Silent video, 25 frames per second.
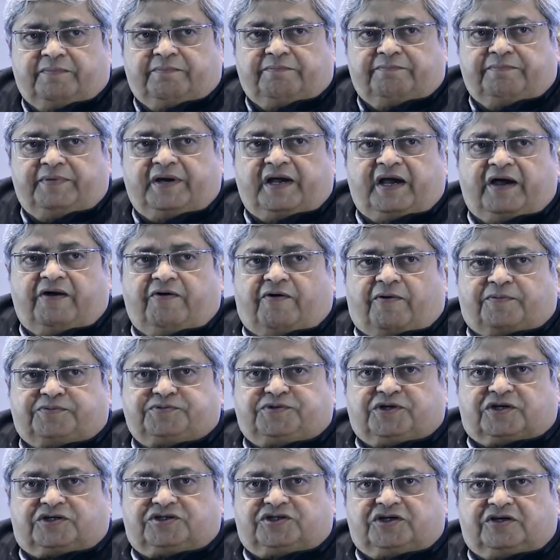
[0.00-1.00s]
may have
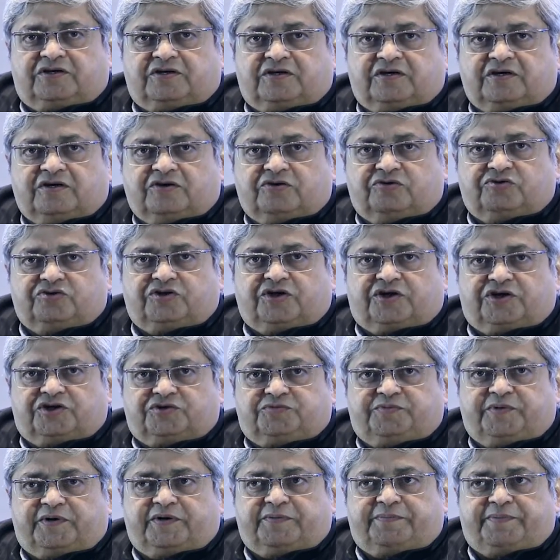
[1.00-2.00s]
obstruction to the
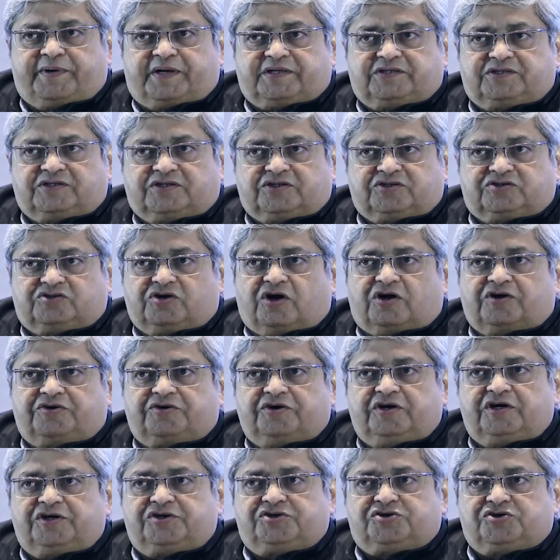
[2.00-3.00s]
respiratory passage. It's not
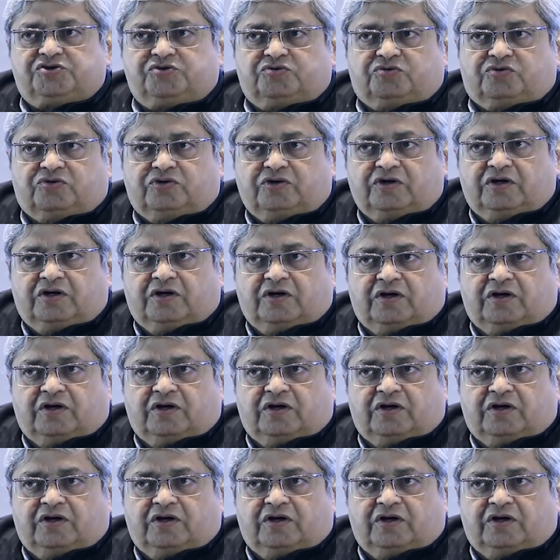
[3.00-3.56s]
really true.